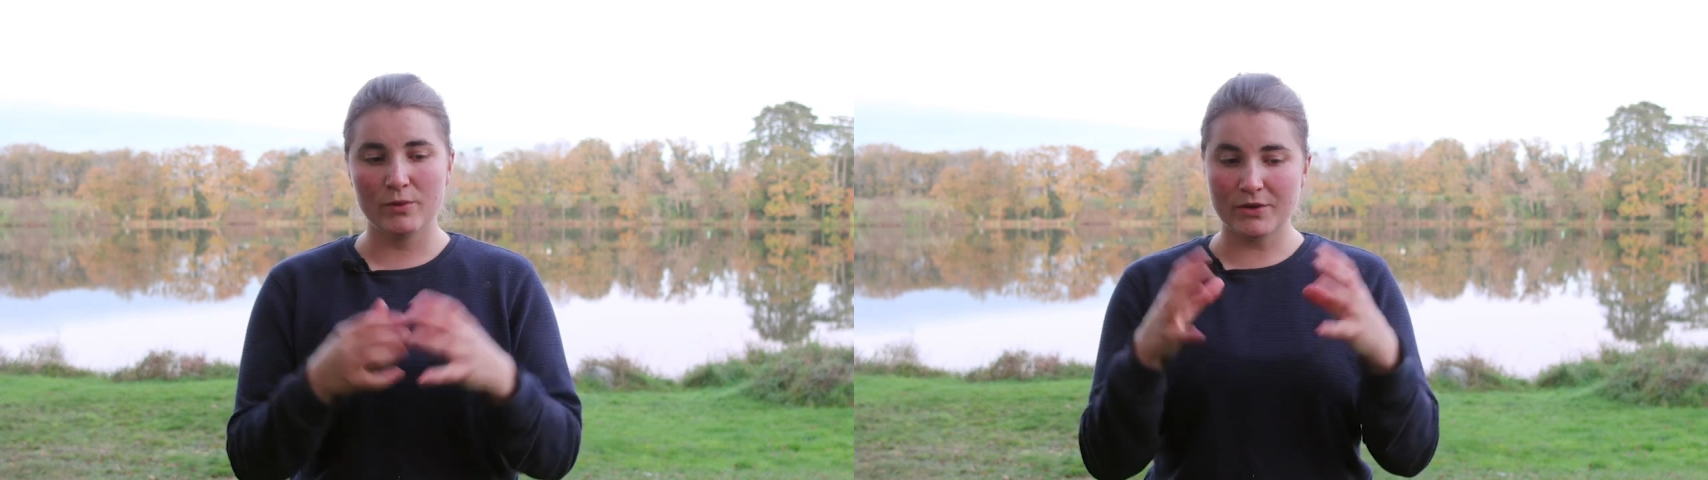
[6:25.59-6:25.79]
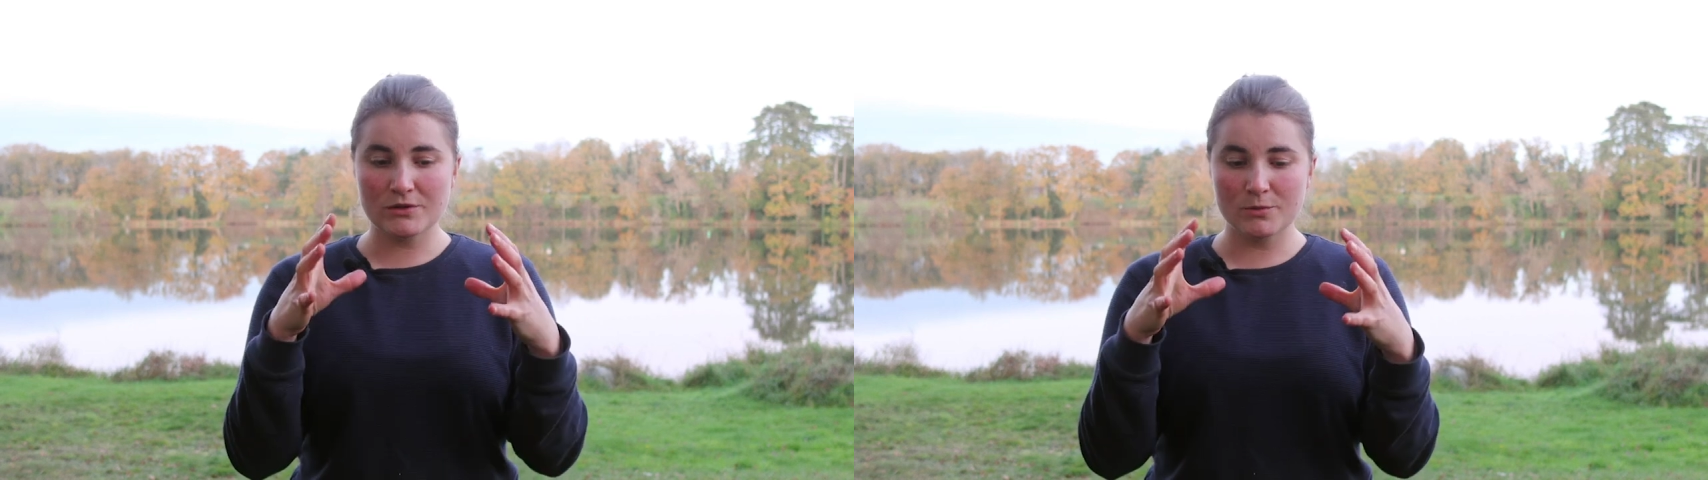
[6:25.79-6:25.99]

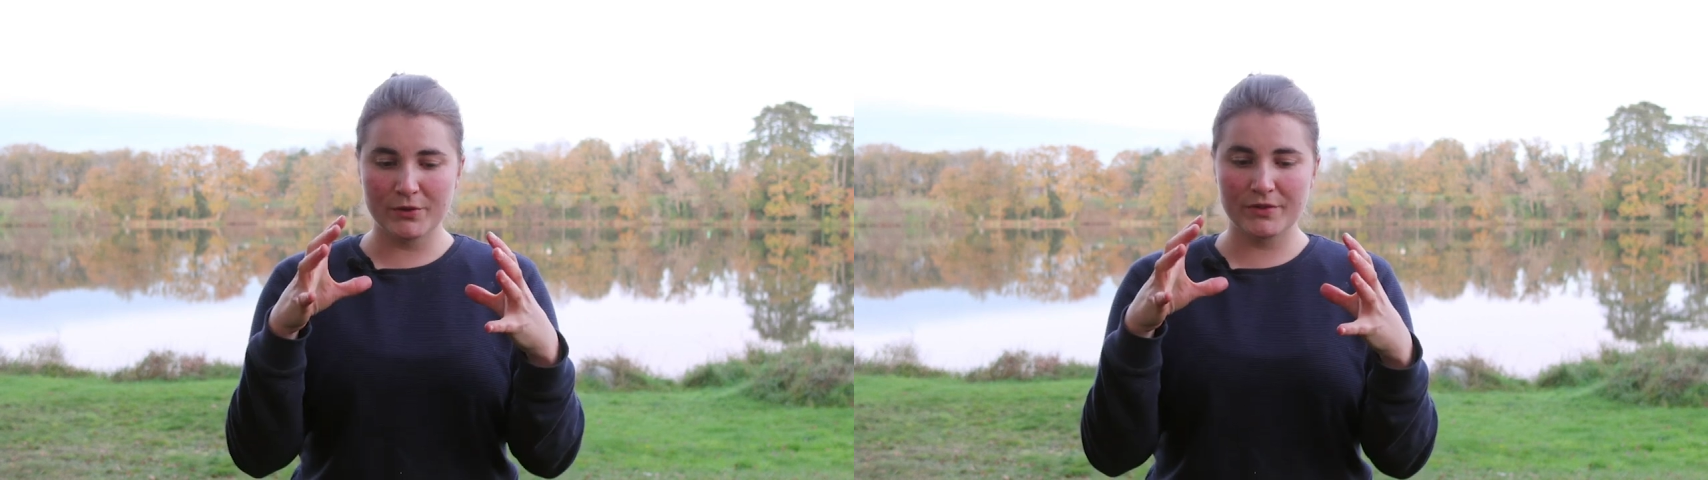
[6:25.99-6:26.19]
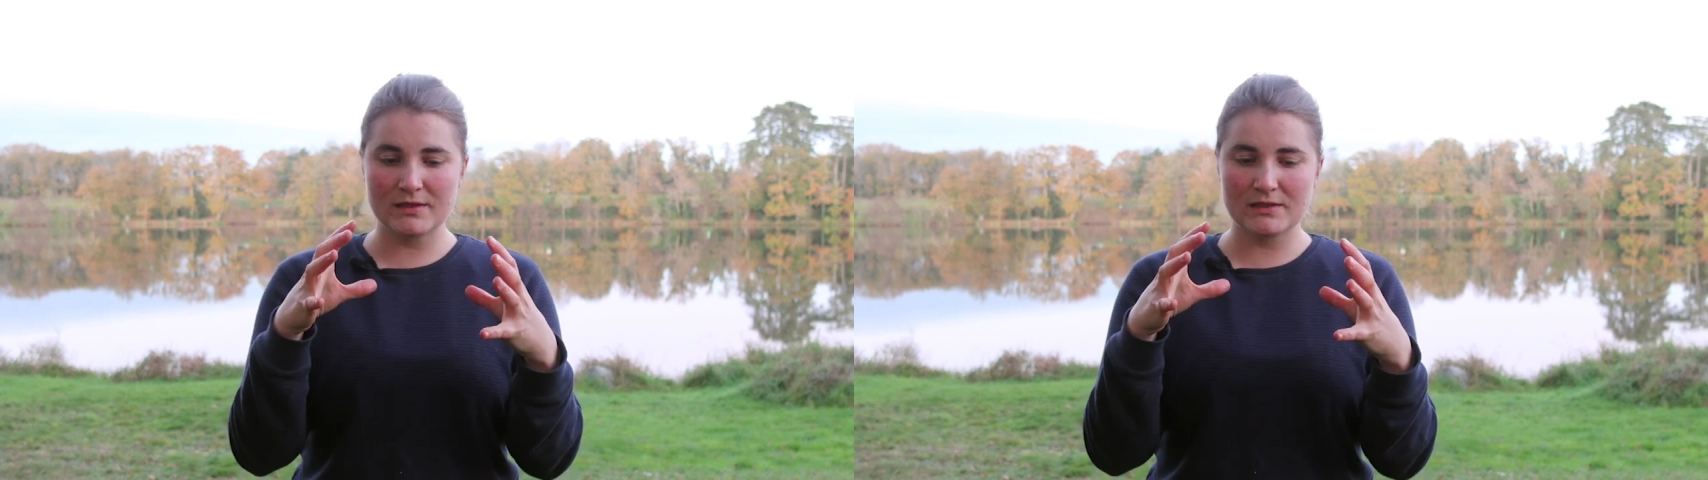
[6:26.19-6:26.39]
We also
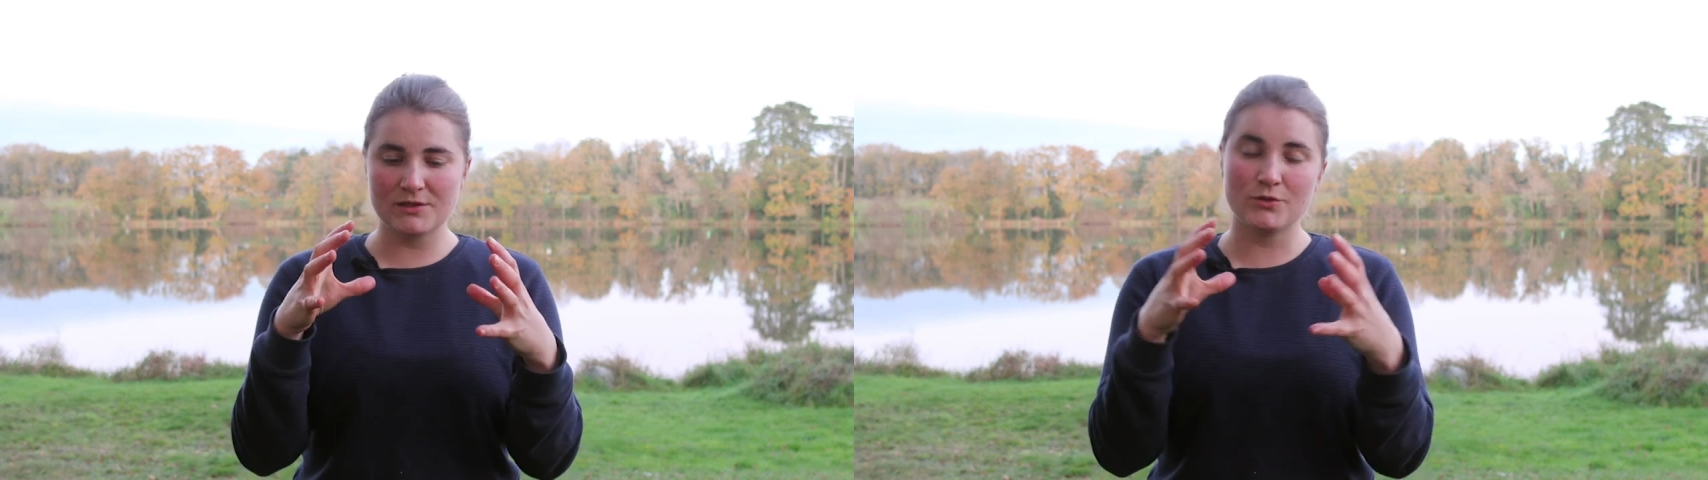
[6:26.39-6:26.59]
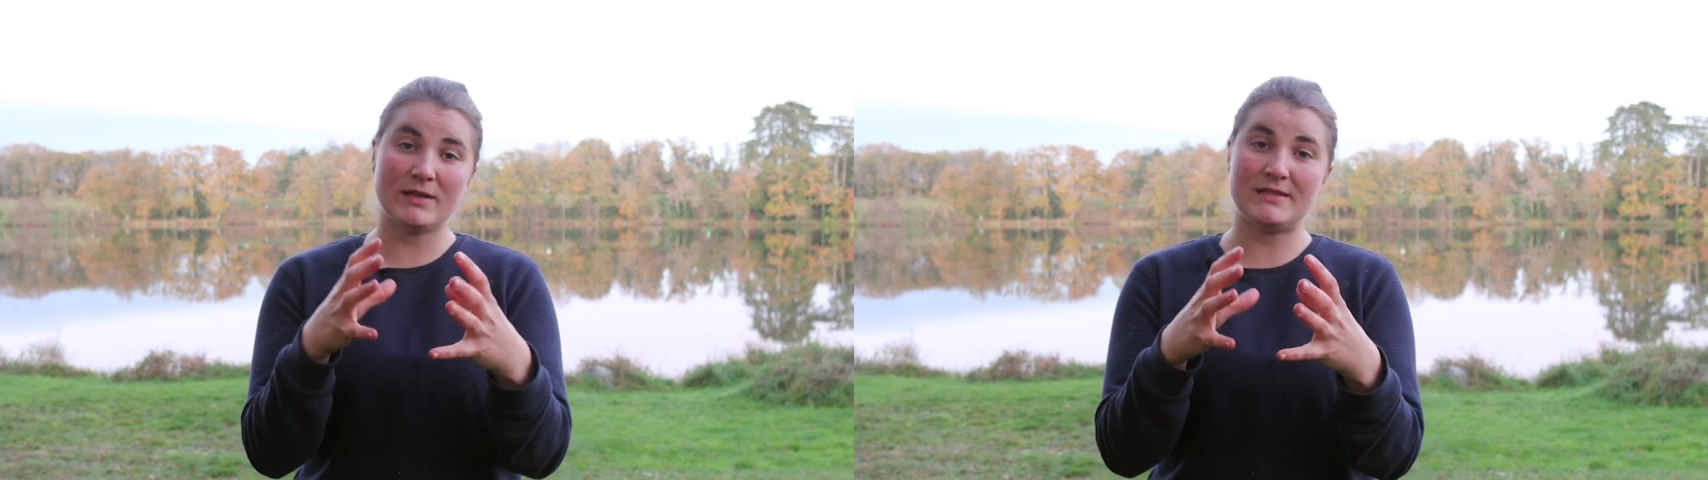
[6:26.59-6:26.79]
put this
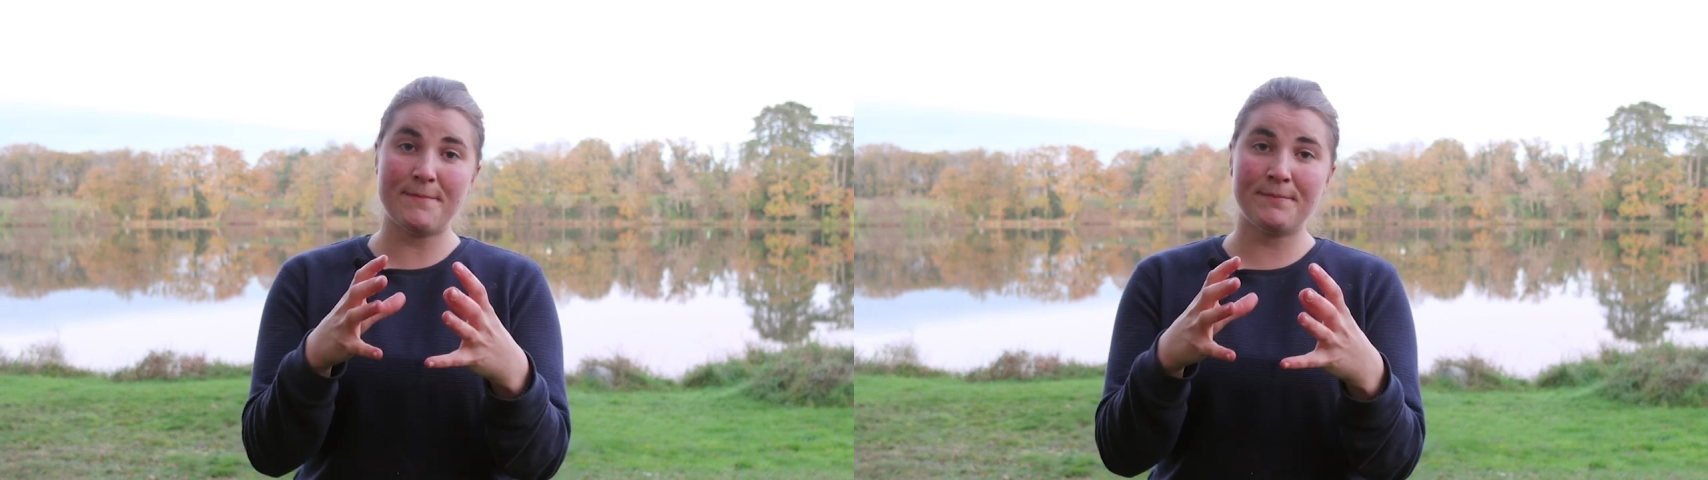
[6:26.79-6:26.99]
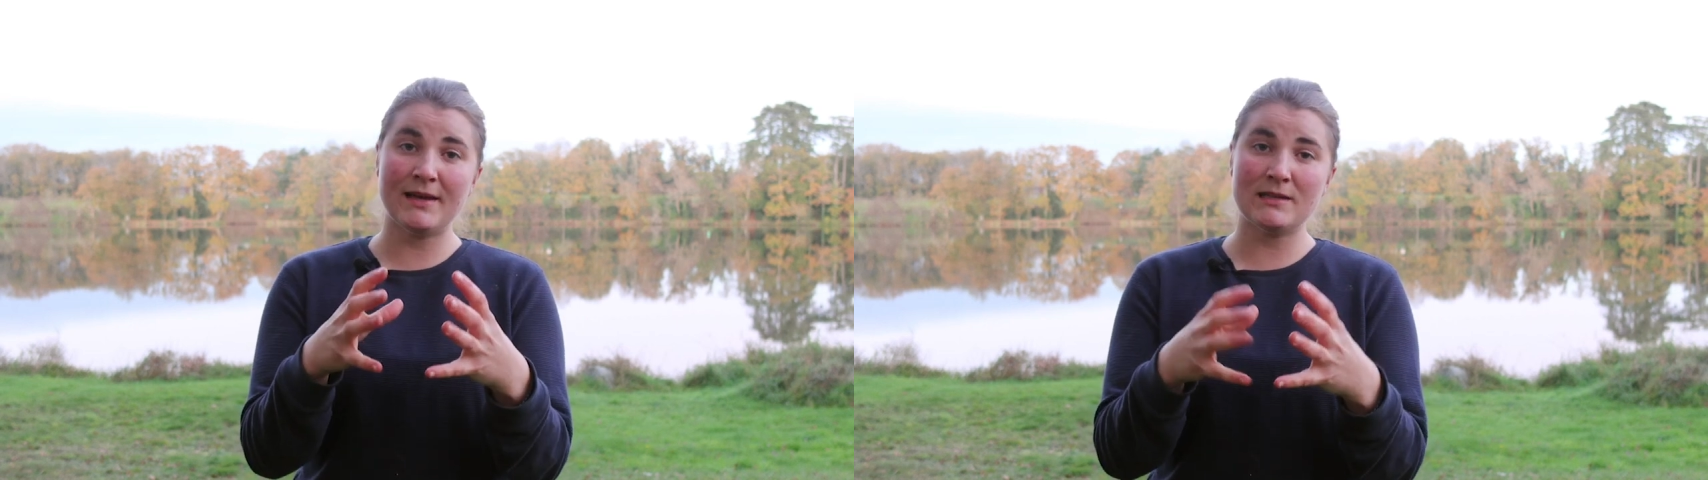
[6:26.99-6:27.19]
into a
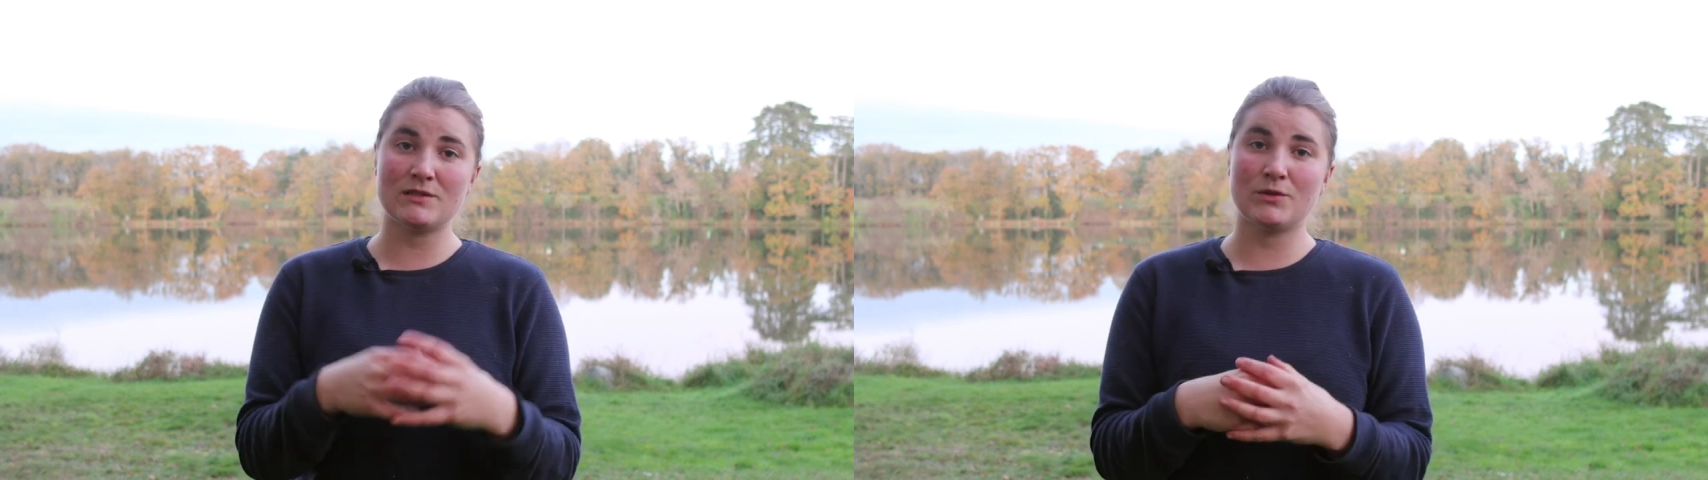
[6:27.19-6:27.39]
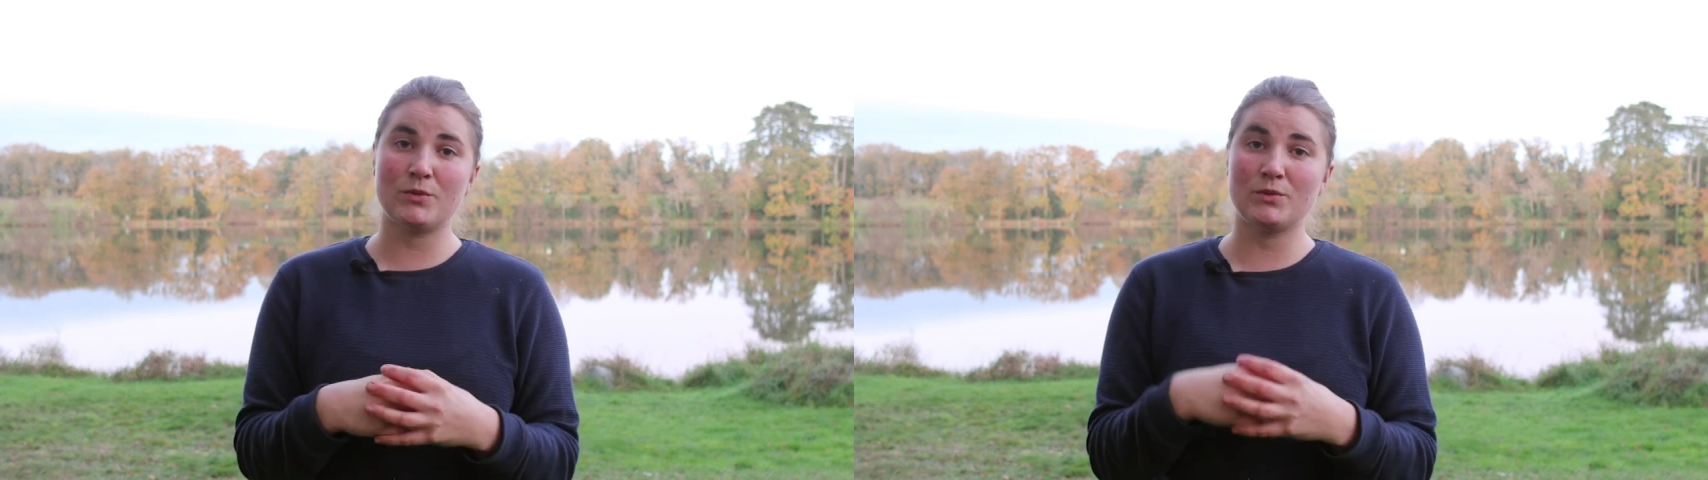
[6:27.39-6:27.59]
template
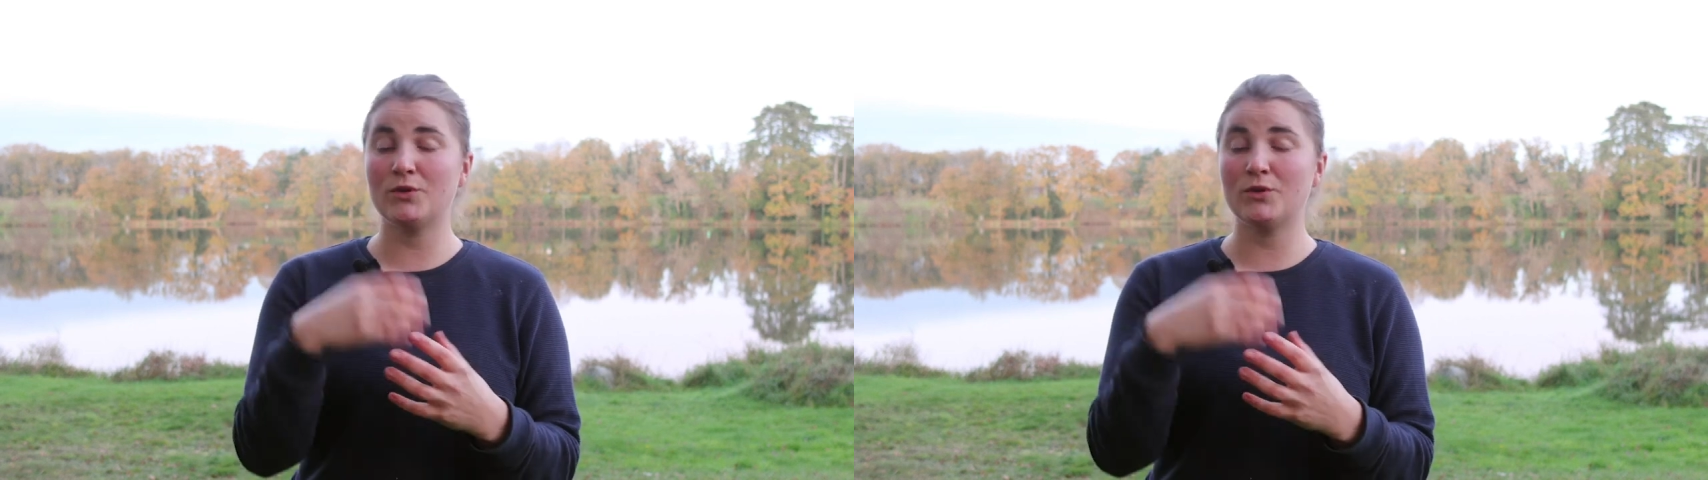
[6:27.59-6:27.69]
so